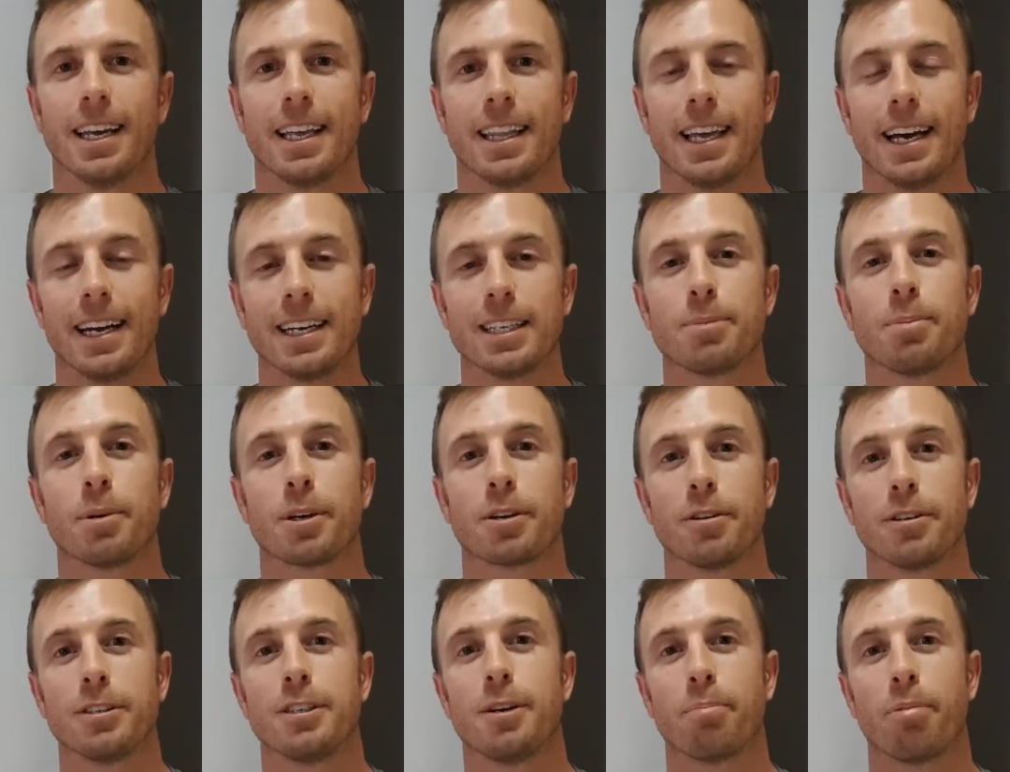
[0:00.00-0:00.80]
That is
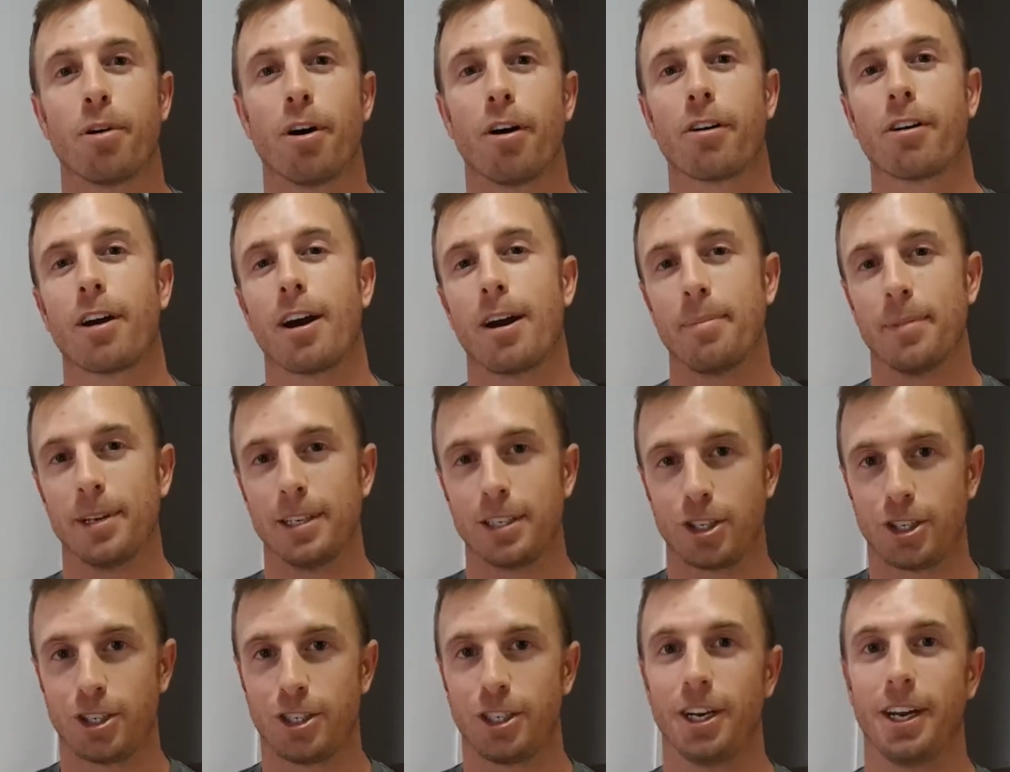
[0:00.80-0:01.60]
because your program
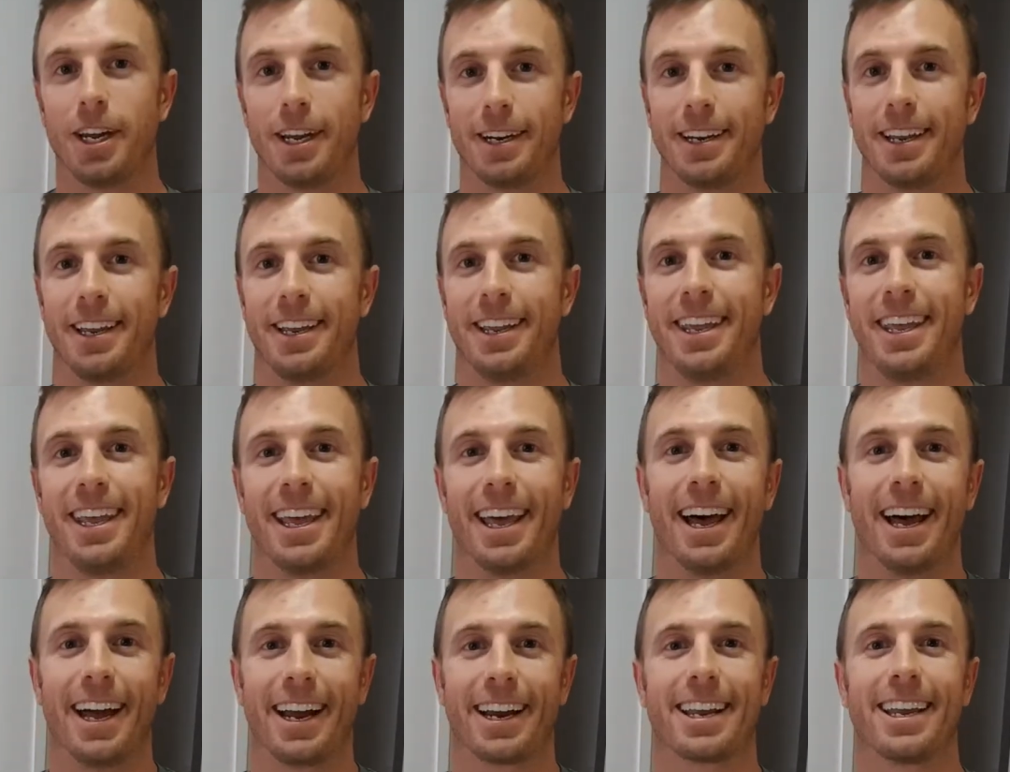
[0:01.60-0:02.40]
is shit.
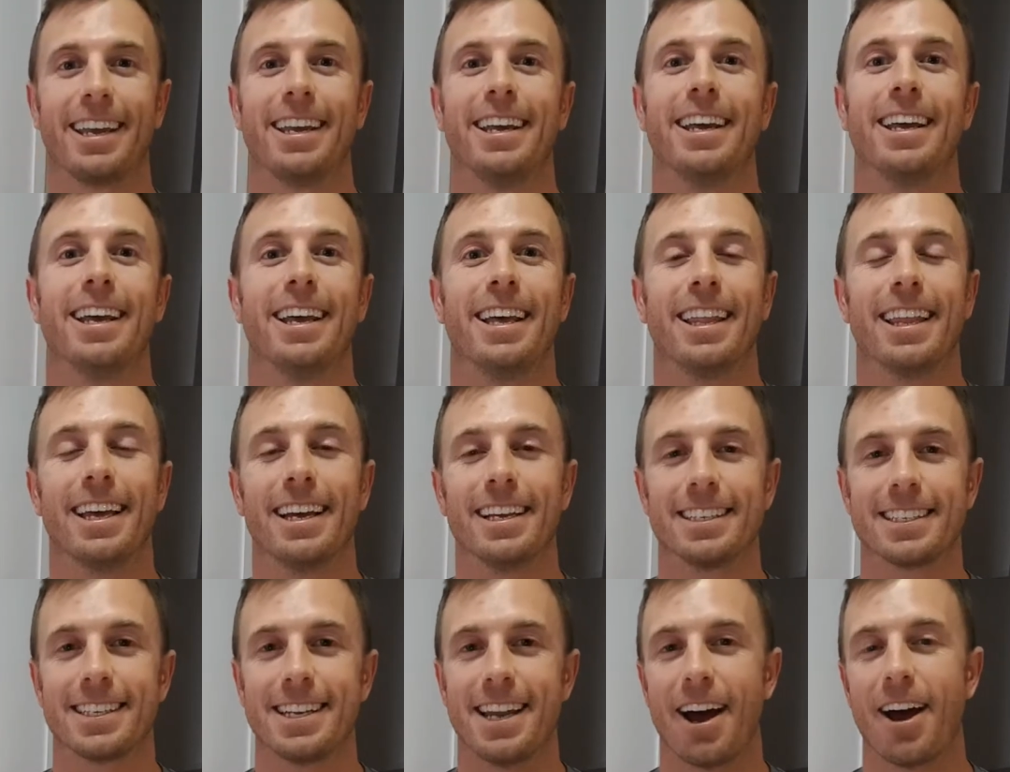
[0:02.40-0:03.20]
Like,
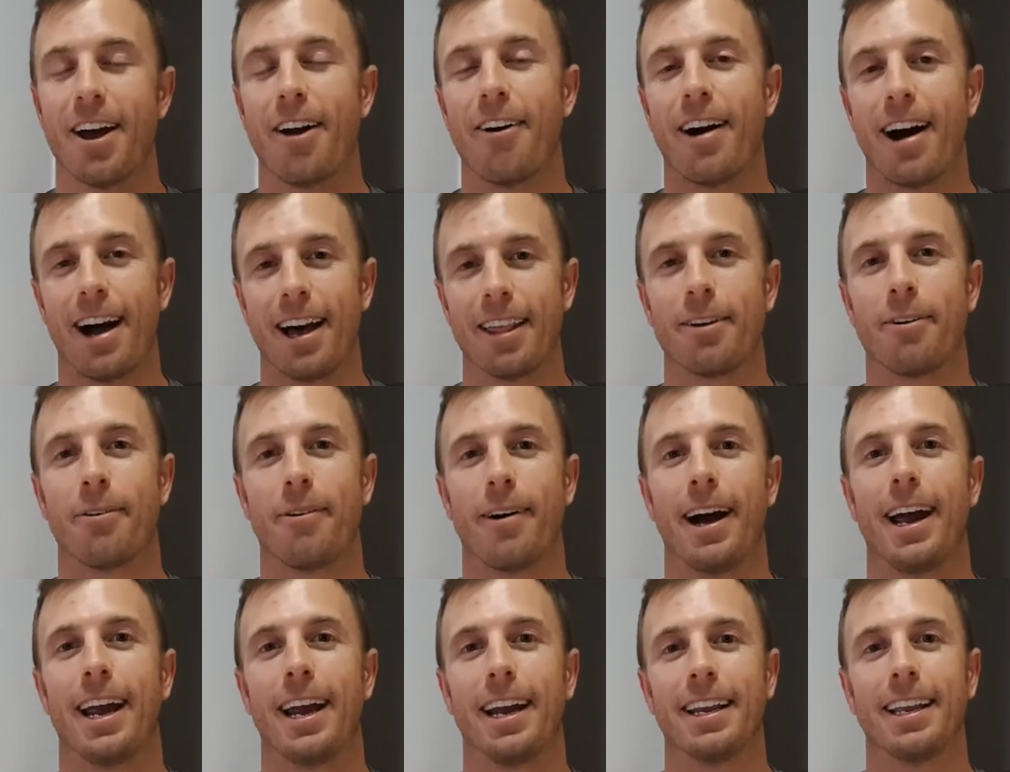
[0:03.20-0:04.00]
there's no other
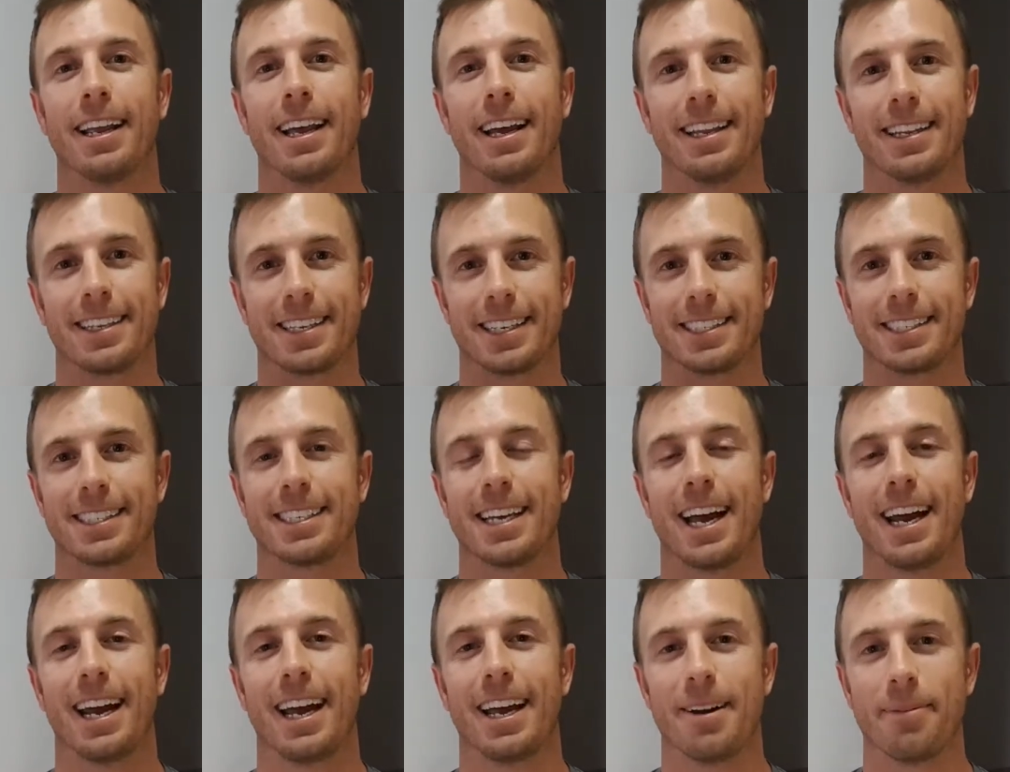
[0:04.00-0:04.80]
way to
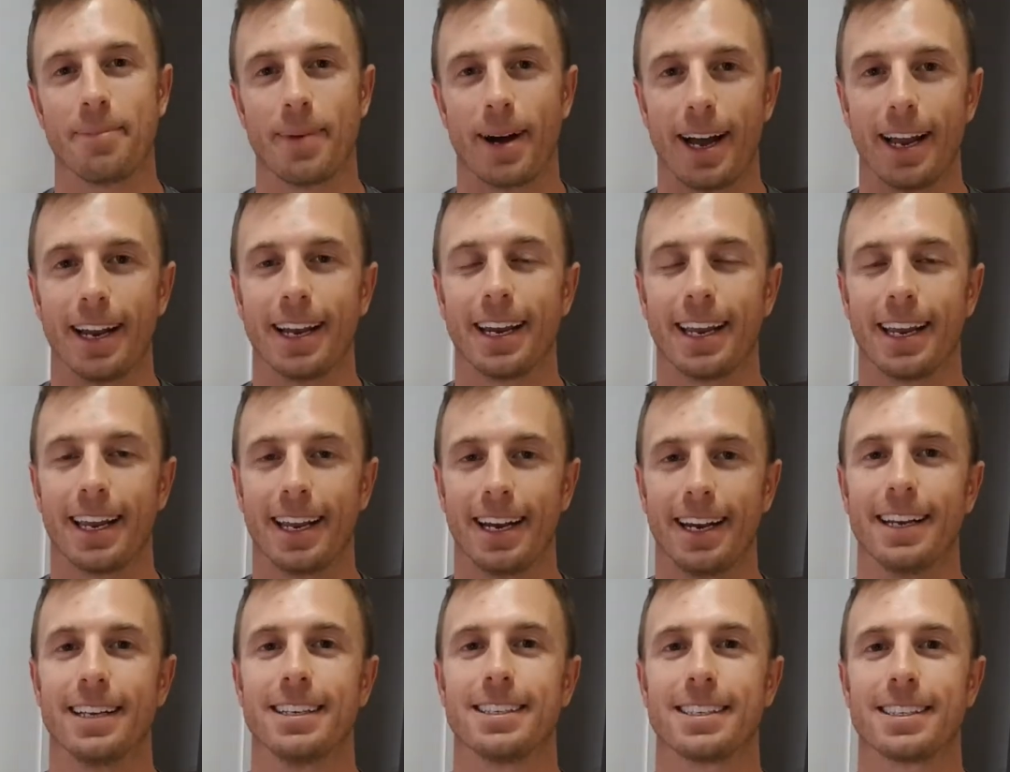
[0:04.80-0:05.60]
say it, but
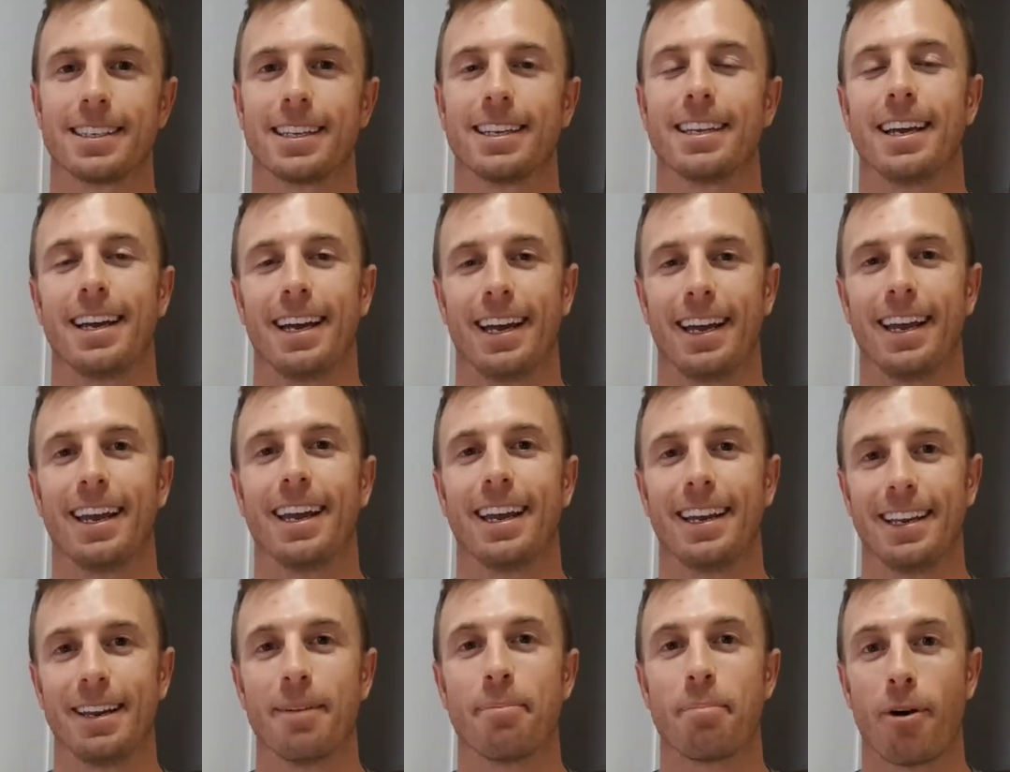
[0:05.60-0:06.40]
it is,
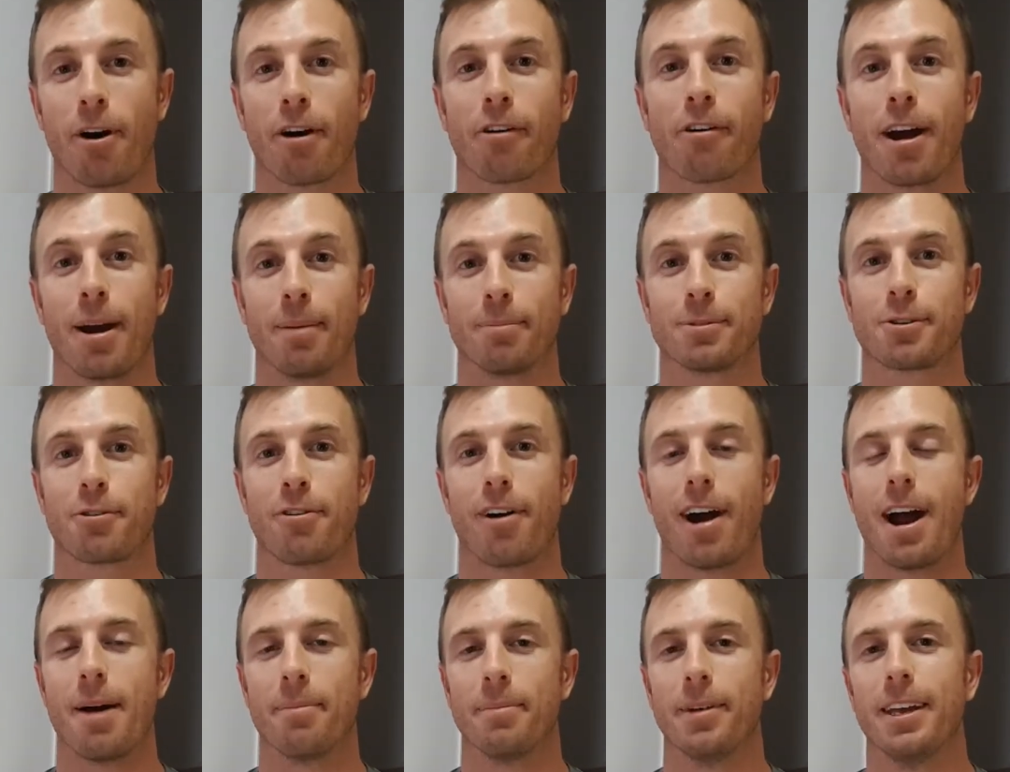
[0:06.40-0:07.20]
your program's
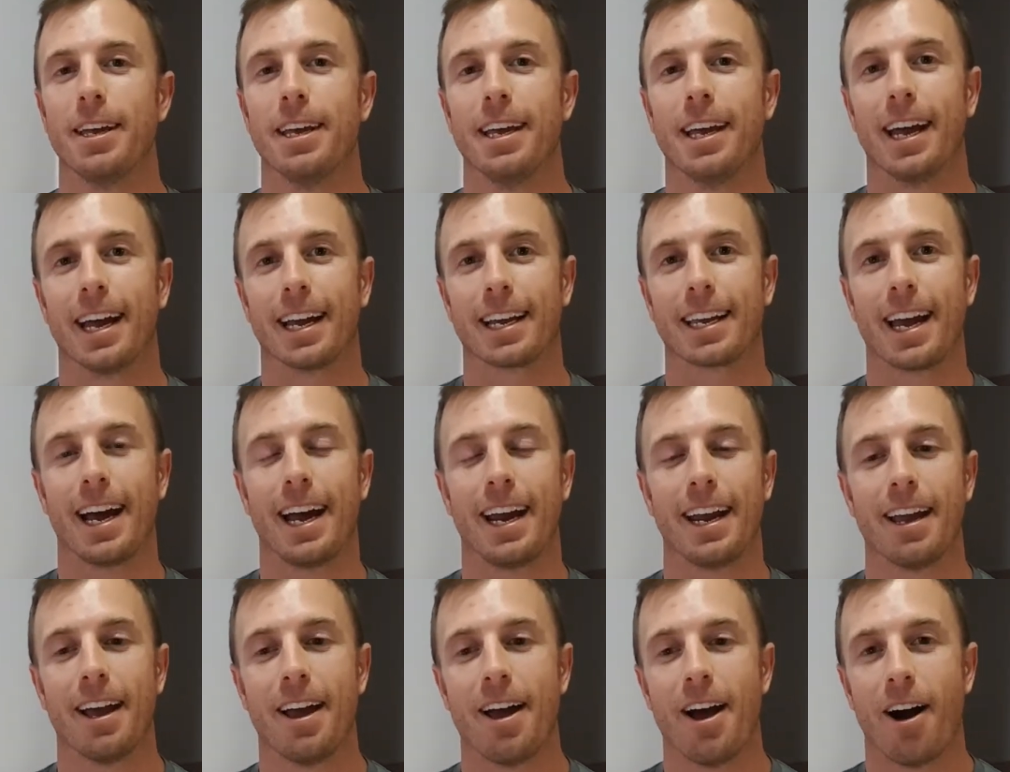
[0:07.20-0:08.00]
crap,
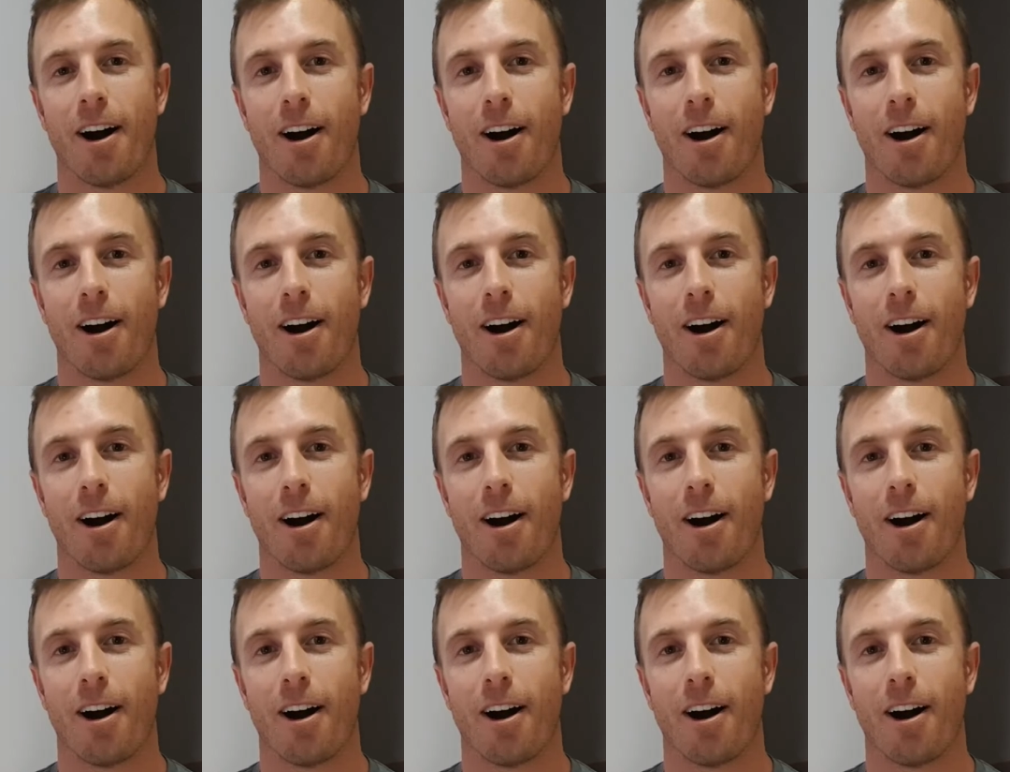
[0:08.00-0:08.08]
okay?